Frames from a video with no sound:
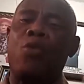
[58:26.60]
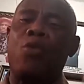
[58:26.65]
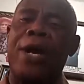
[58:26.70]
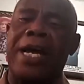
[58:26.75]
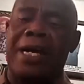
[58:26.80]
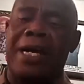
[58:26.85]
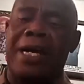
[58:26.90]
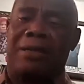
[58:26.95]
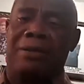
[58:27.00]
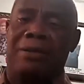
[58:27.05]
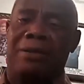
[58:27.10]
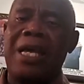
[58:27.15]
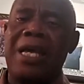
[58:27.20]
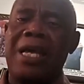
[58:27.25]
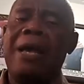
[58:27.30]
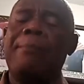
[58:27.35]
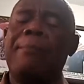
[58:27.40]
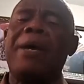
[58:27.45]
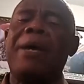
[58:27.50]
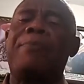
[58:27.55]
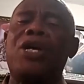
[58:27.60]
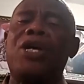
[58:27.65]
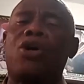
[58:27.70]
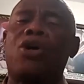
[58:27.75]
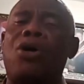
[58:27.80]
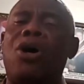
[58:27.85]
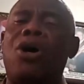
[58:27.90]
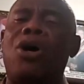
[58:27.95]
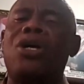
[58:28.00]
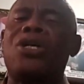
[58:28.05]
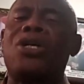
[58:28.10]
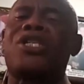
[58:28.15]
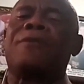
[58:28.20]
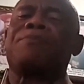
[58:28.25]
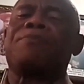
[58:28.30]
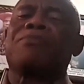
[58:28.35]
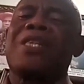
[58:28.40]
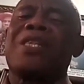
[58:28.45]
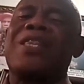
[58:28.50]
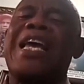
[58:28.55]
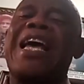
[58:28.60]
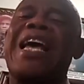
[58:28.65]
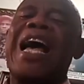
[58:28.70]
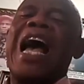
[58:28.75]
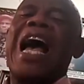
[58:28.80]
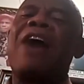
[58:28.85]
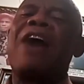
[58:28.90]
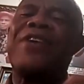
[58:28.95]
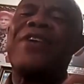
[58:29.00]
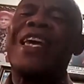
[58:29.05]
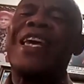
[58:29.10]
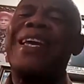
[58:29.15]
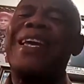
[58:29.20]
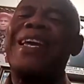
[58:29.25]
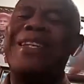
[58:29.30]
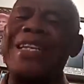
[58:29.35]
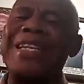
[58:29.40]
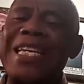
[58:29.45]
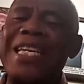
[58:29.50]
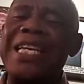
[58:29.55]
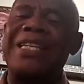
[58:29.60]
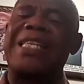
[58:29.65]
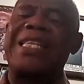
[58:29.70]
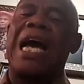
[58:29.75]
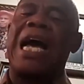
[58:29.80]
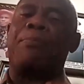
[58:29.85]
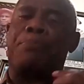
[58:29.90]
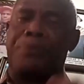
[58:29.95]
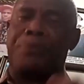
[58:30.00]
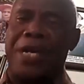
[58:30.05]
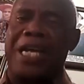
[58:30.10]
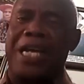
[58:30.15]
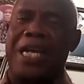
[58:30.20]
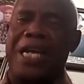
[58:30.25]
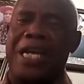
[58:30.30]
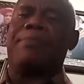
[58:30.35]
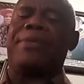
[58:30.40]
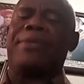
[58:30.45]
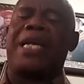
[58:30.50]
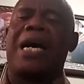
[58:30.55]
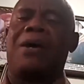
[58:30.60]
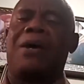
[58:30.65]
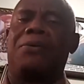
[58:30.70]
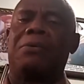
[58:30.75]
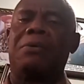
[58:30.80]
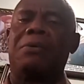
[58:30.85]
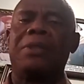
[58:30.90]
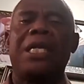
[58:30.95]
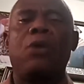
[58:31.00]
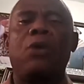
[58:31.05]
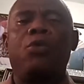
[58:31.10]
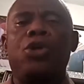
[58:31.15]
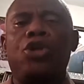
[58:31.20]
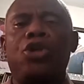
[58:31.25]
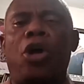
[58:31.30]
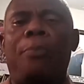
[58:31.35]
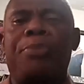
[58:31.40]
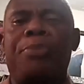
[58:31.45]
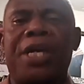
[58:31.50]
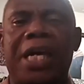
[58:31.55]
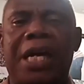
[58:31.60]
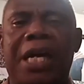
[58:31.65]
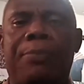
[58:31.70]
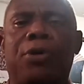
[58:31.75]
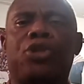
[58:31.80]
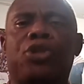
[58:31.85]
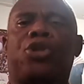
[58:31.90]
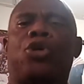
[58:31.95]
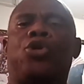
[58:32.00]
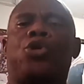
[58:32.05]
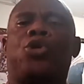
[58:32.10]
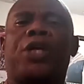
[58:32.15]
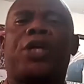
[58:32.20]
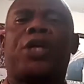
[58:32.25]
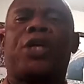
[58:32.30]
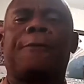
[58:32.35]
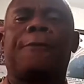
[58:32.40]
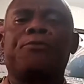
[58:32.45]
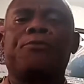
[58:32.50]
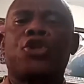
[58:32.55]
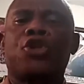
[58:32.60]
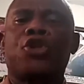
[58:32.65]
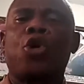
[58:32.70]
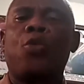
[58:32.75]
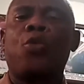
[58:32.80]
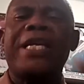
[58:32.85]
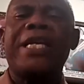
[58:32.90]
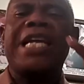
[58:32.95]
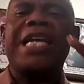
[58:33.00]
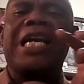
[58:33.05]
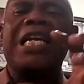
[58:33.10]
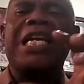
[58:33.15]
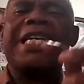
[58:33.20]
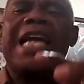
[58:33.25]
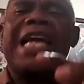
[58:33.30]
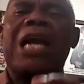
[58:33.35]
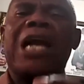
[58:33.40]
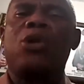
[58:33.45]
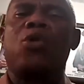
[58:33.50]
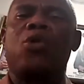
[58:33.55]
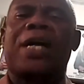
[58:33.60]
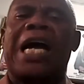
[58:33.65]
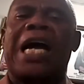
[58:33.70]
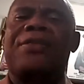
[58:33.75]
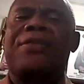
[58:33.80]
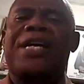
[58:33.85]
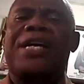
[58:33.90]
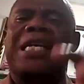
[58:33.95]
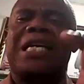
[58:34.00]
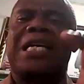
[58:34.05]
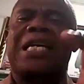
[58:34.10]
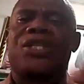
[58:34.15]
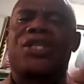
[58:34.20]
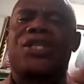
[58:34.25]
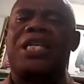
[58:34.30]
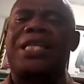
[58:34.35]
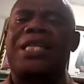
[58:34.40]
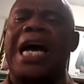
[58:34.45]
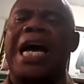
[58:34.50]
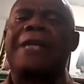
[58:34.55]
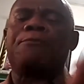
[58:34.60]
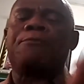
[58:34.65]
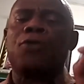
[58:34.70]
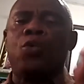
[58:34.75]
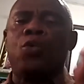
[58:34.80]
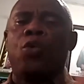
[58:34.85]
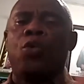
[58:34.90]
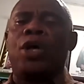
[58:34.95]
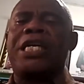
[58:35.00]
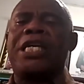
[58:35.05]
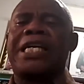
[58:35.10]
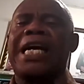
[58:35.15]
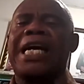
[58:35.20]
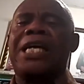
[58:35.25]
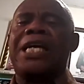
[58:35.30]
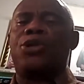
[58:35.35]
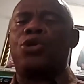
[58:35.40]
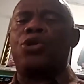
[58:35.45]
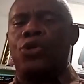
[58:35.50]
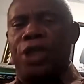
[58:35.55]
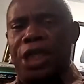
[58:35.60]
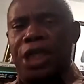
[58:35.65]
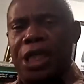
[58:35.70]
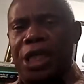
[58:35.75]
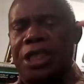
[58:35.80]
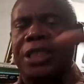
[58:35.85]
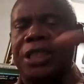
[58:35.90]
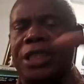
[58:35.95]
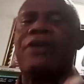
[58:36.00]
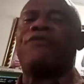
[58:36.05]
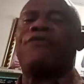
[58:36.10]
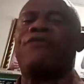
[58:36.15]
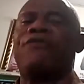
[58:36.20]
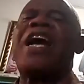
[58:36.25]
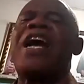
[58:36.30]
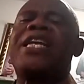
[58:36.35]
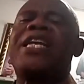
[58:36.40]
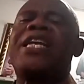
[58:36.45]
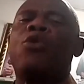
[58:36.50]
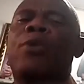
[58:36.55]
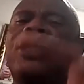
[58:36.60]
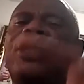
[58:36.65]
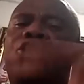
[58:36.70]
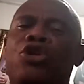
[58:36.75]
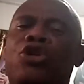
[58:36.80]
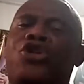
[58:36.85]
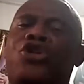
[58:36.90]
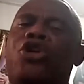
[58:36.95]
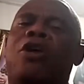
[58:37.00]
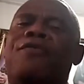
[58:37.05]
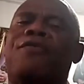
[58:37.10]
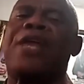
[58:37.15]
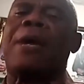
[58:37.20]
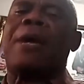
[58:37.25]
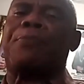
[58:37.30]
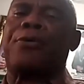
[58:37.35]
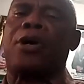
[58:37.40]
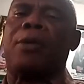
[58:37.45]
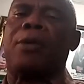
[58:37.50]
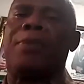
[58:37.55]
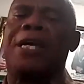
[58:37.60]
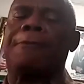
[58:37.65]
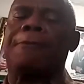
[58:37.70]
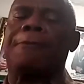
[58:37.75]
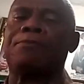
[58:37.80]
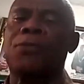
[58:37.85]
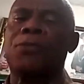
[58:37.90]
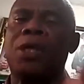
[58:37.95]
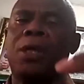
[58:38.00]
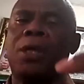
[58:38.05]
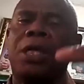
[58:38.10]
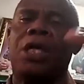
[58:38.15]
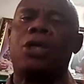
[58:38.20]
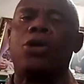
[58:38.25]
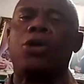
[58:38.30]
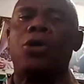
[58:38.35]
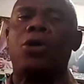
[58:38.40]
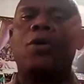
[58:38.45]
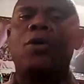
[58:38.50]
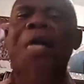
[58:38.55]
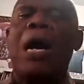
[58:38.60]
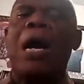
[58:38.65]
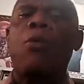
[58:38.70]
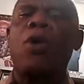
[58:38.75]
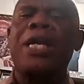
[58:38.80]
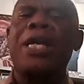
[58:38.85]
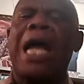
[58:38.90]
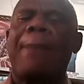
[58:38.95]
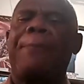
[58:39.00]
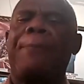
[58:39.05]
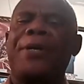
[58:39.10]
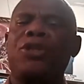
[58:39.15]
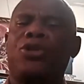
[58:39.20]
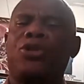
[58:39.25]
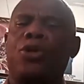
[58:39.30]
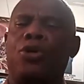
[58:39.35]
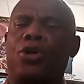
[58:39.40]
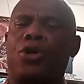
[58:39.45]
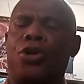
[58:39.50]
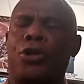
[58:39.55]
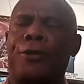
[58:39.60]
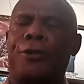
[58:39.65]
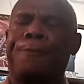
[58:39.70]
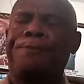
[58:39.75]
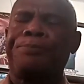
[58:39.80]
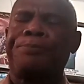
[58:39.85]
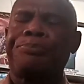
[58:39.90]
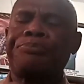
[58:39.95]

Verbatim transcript: well, but because they have a need that brings them down, they will not be able to do it. So when a leader look at that and see that what he can do is find a way to solve that problem. Uh, look at what happened to,